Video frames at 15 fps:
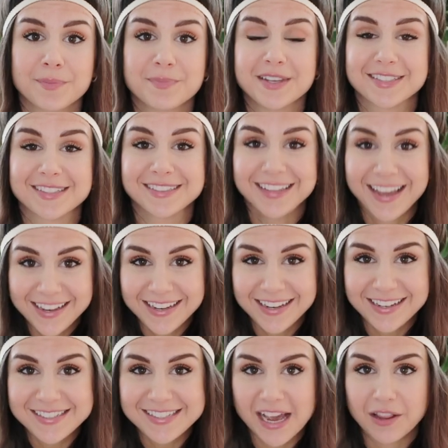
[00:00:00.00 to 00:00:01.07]
from these
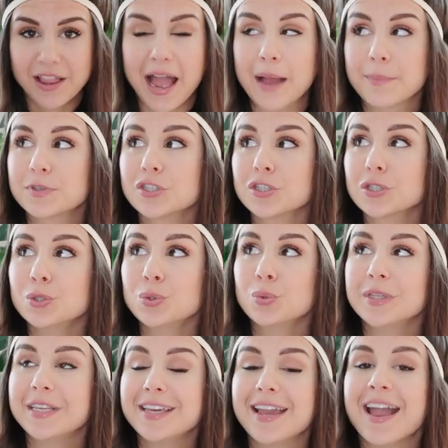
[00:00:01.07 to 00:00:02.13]
leggings, I'll
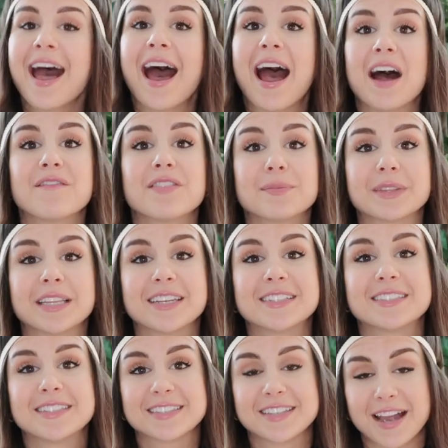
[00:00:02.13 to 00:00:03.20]
absolutely have them
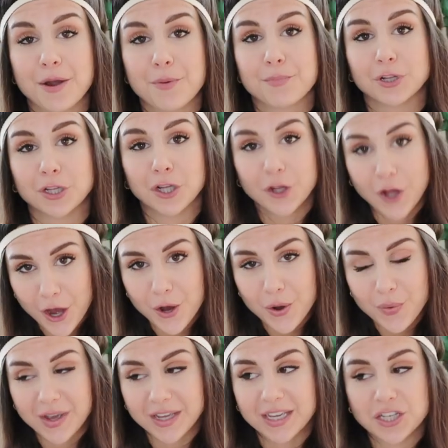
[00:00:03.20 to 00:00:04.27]
linked down
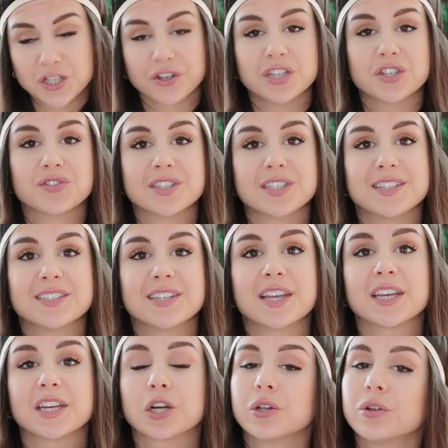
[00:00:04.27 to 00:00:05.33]
below in case you're interested in
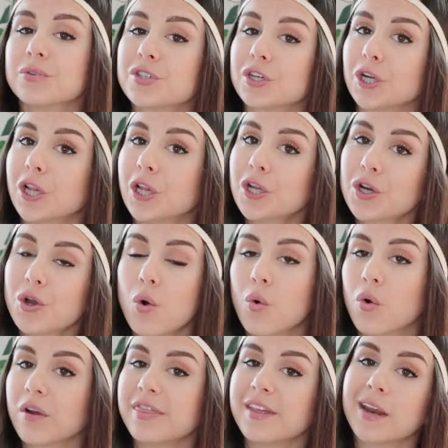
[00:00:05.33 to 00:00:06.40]
taking a closer look
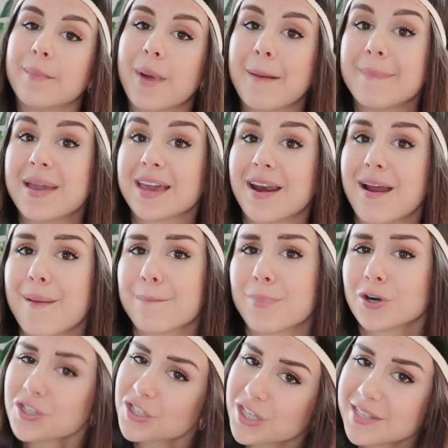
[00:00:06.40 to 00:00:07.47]
or thinking about making a
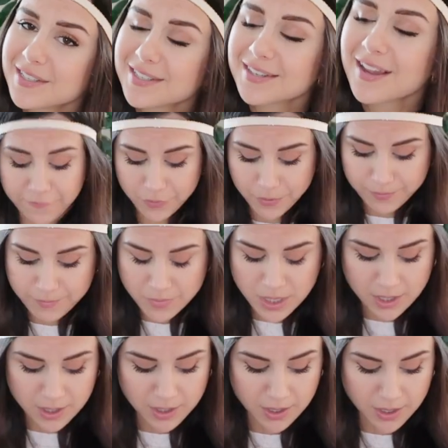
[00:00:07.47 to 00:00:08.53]
purchase. For
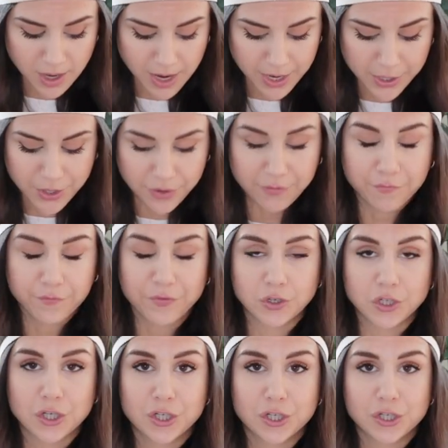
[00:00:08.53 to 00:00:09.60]
me, I know
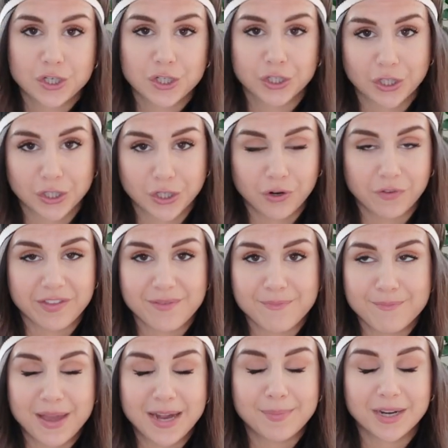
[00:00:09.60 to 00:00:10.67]
for sure over the
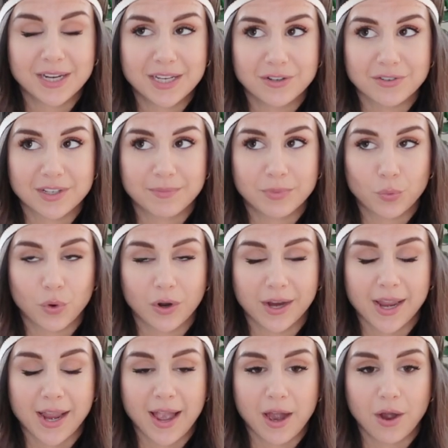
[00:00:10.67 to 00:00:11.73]
many, many years I've been
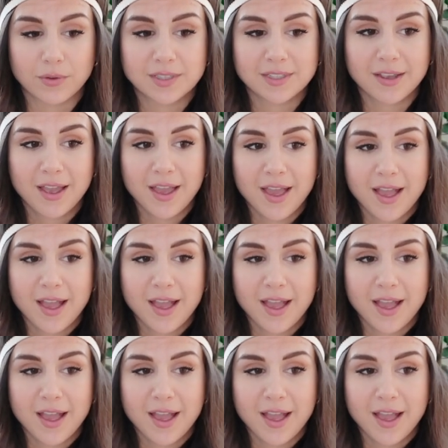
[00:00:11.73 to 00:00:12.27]
working out,